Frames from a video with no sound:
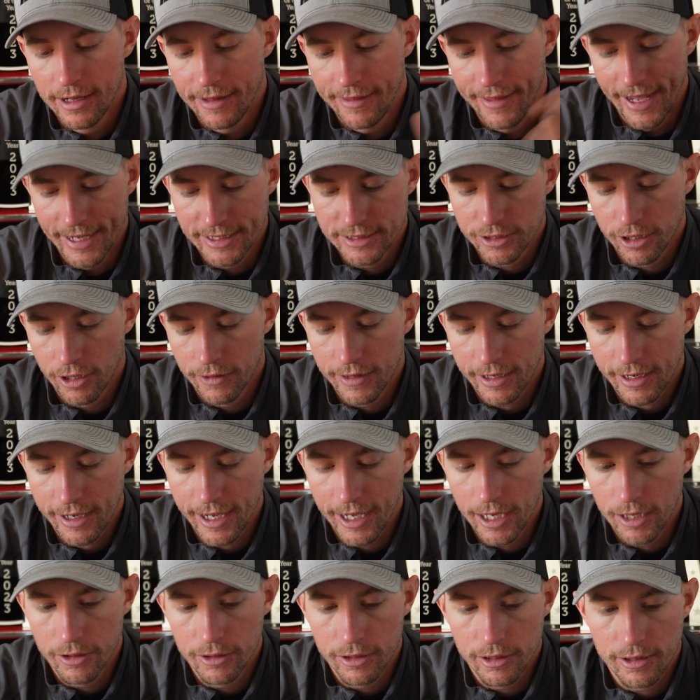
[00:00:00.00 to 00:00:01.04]
That's on the
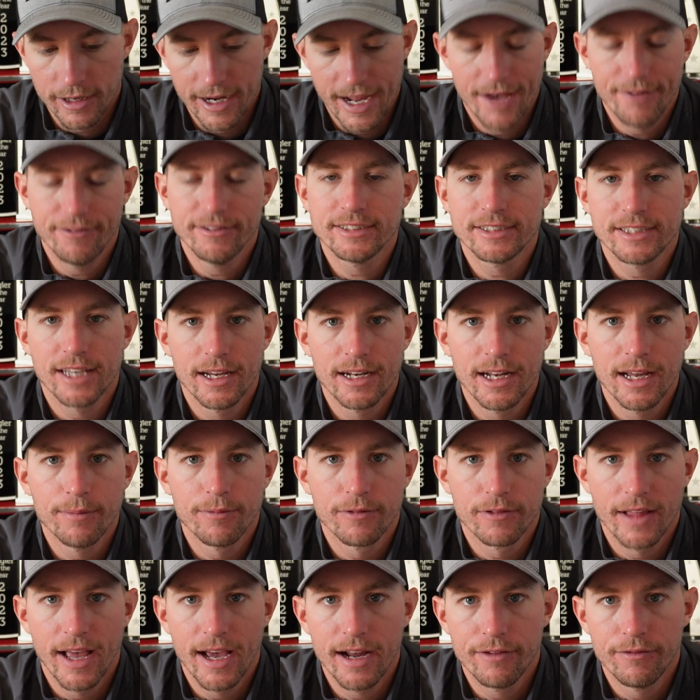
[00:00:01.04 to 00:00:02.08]
calendar. I haven't signed up
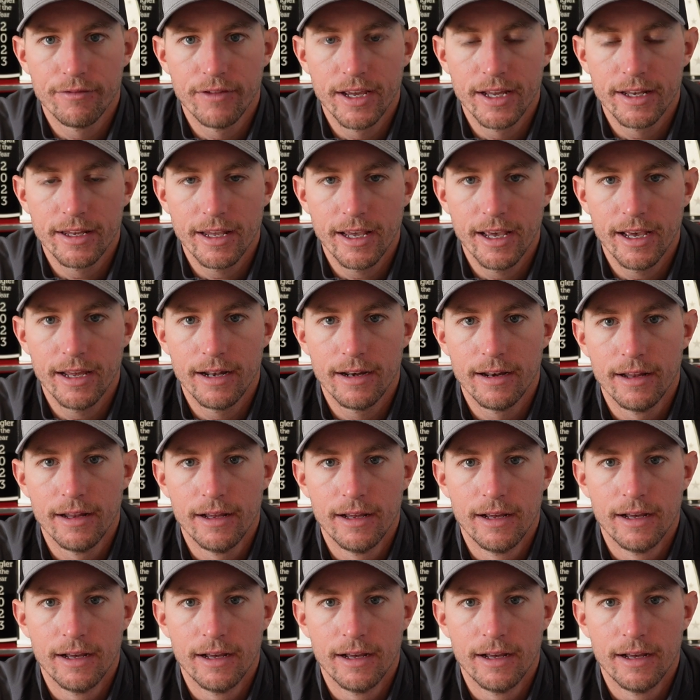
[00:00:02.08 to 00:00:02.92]
for that event yet.